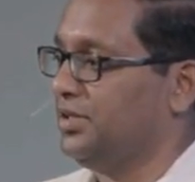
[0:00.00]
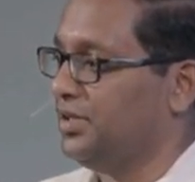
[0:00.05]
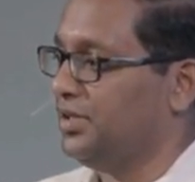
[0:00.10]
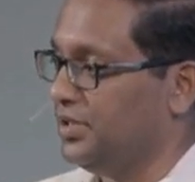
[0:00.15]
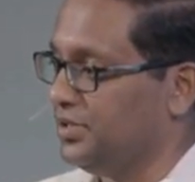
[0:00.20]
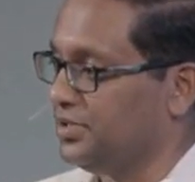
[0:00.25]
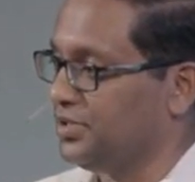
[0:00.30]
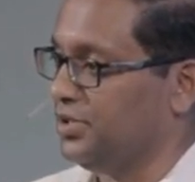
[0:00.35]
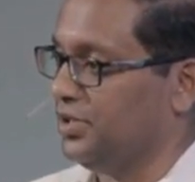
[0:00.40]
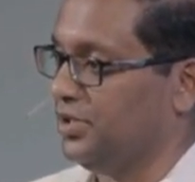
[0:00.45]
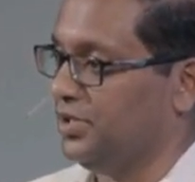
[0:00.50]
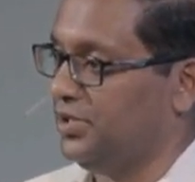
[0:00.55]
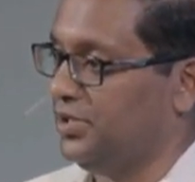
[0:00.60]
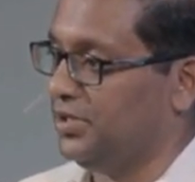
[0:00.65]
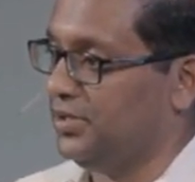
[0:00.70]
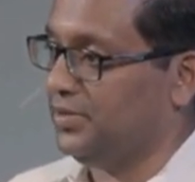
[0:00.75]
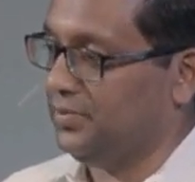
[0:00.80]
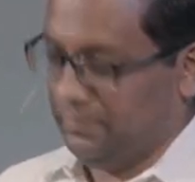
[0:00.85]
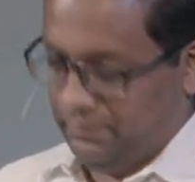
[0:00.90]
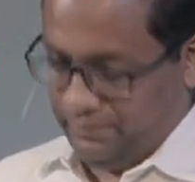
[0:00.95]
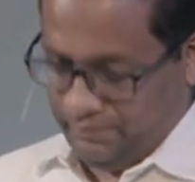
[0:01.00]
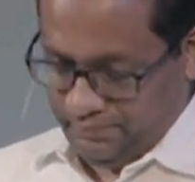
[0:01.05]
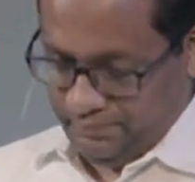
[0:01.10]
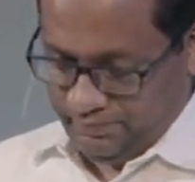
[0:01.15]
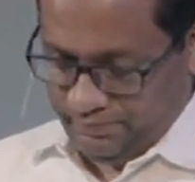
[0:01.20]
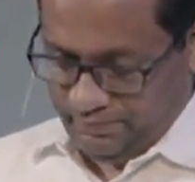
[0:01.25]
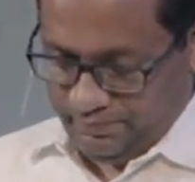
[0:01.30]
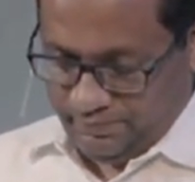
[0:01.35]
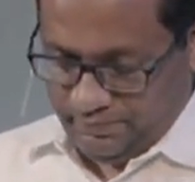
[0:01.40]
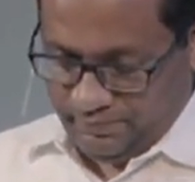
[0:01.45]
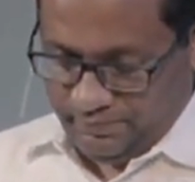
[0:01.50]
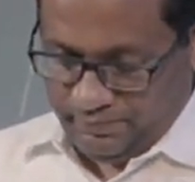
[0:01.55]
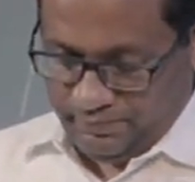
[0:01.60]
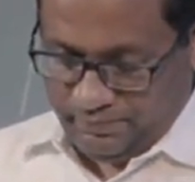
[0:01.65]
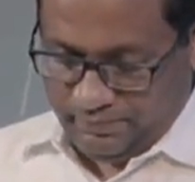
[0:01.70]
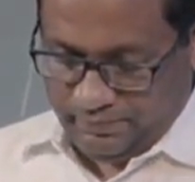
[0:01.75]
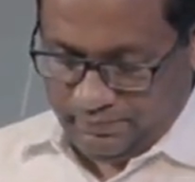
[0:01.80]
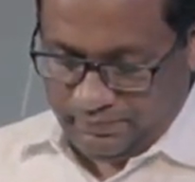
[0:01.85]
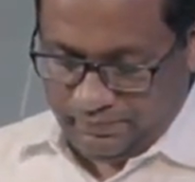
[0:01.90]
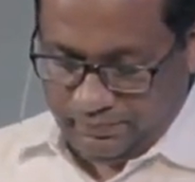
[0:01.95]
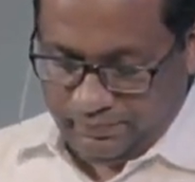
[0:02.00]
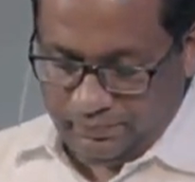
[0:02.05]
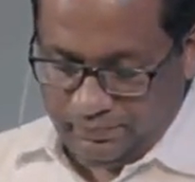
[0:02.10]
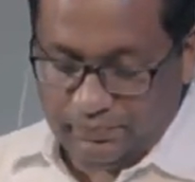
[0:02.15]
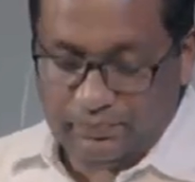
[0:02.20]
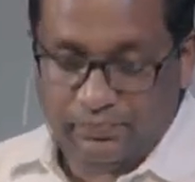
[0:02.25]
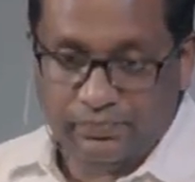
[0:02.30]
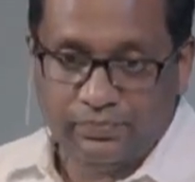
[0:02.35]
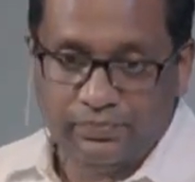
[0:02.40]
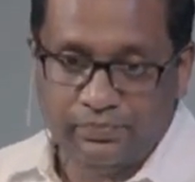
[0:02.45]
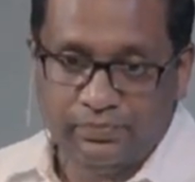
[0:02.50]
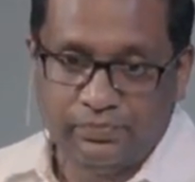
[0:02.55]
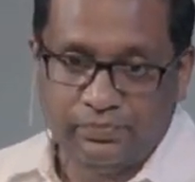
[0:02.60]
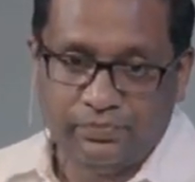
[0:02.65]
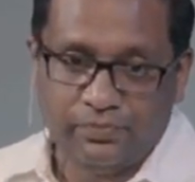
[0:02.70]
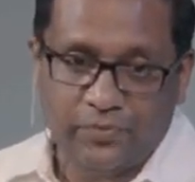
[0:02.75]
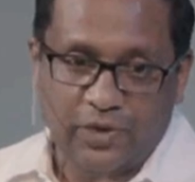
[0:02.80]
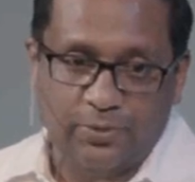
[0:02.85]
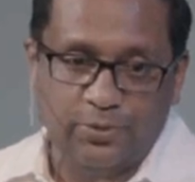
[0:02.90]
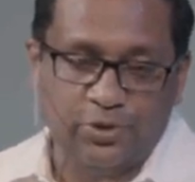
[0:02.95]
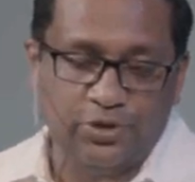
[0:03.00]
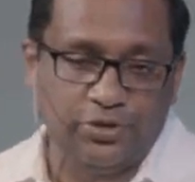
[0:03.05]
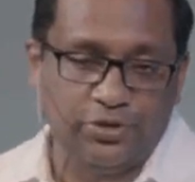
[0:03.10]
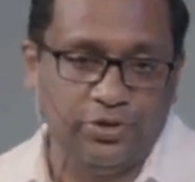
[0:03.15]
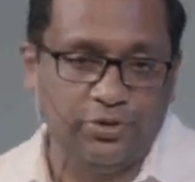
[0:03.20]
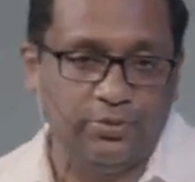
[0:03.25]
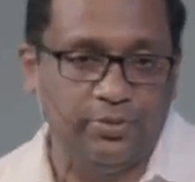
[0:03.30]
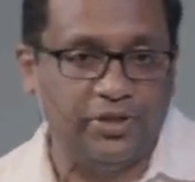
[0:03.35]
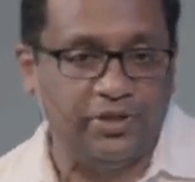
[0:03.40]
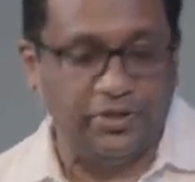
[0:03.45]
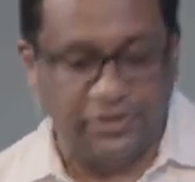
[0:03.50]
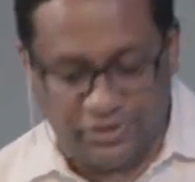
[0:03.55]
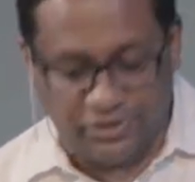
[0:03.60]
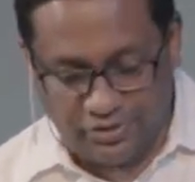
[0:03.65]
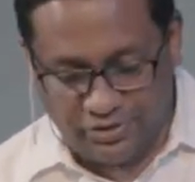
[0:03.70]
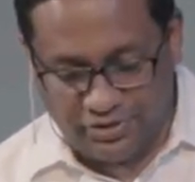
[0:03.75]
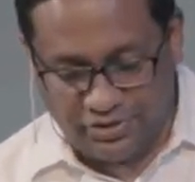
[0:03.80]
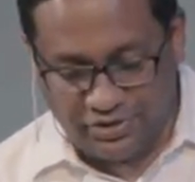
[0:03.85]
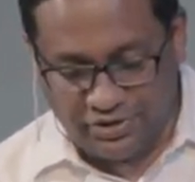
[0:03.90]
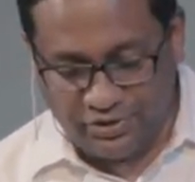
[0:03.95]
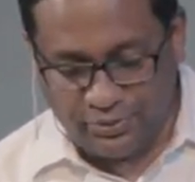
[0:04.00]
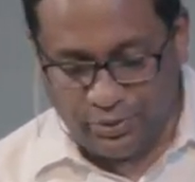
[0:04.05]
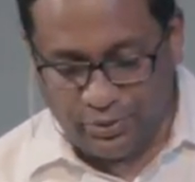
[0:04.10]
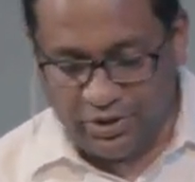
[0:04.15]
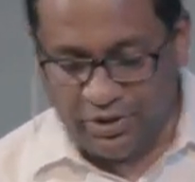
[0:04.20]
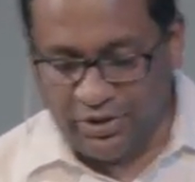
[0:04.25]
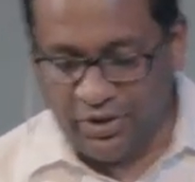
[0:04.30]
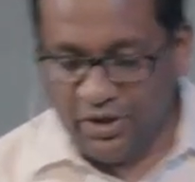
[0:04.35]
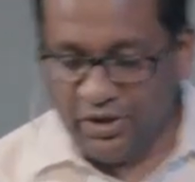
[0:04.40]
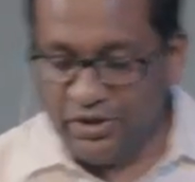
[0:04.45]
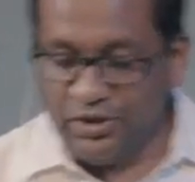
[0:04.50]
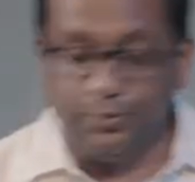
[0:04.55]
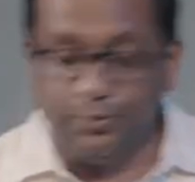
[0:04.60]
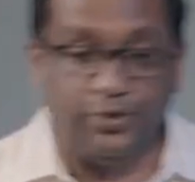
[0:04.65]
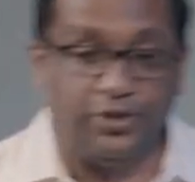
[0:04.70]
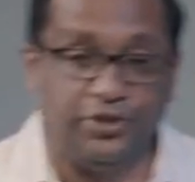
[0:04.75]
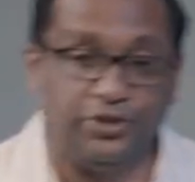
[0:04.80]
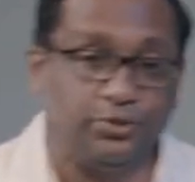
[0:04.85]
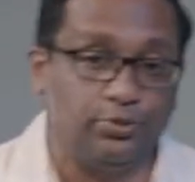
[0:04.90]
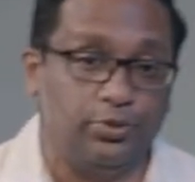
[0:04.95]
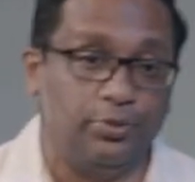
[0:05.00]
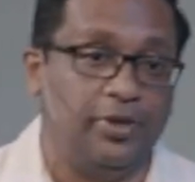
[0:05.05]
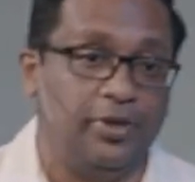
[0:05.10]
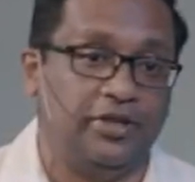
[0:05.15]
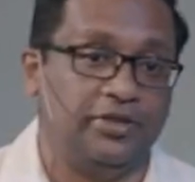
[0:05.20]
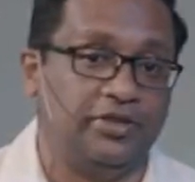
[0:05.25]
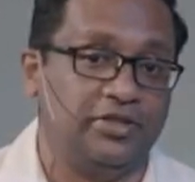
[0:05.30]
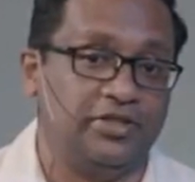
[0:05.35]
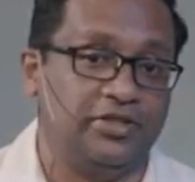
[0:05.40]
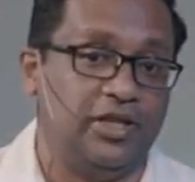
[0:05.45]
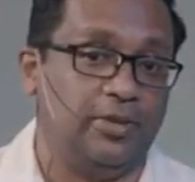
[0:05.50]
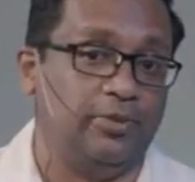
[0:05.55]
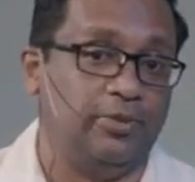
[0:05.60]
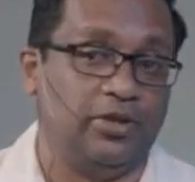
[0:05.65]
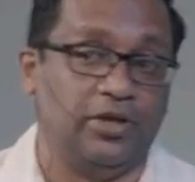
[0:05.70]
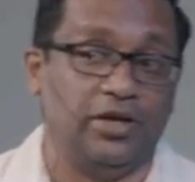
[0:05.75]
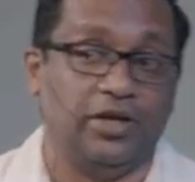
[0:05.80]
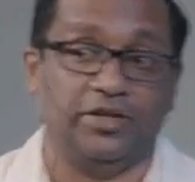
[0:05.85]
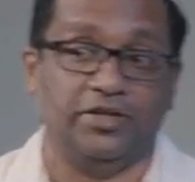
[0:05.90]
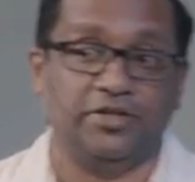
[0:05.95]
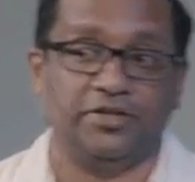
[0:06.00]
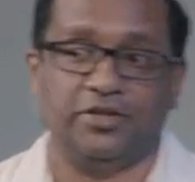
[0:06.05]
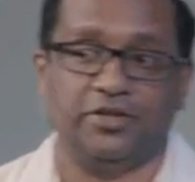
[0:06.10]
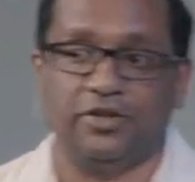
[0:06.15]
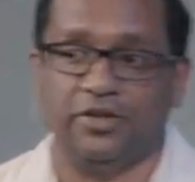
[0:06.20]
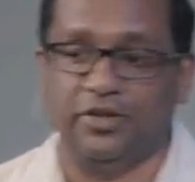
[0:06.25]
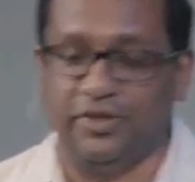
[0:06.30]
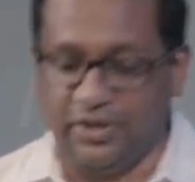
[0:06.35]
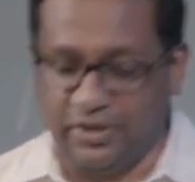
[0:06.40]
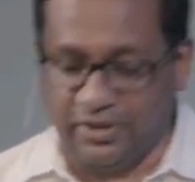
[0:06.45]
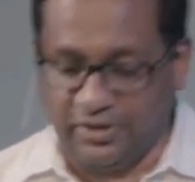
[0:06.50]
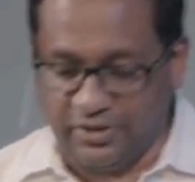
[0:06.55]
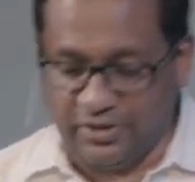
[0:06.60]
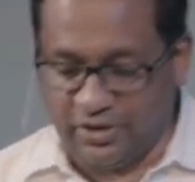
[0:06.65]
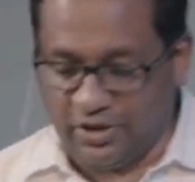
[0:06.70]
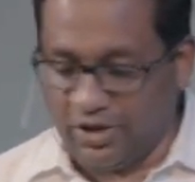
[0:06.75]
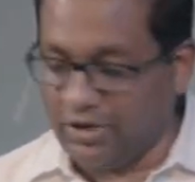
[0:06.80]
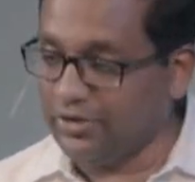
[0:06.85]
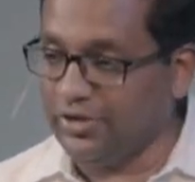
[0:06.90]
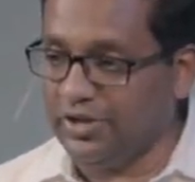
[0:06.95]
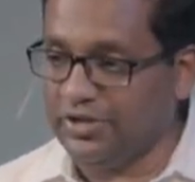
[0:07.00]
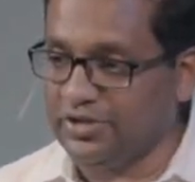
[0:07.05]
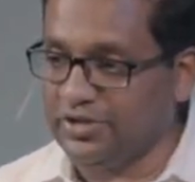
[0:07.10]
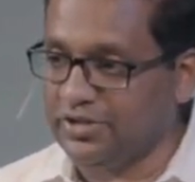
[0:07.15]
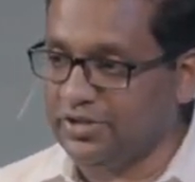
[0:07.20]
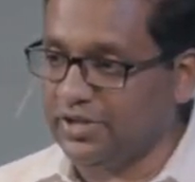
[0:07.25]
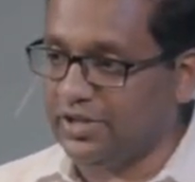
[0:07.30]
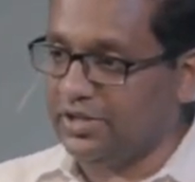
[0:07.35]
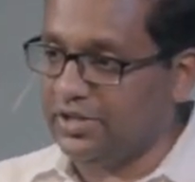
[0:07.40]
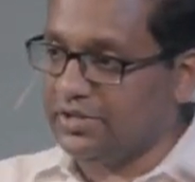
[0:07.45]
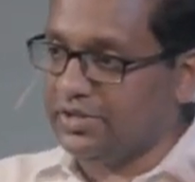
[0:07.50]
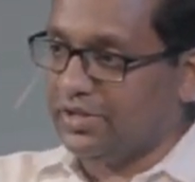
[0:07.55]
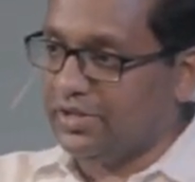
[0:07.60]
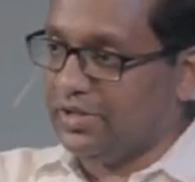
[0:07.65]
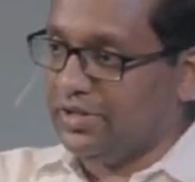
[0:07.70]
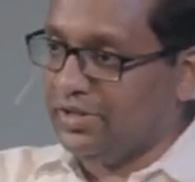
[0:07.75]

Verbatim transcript: I'm sure you've been in churches where the preacher will make the statement, God is good, and the congregation says, all the time and all the time.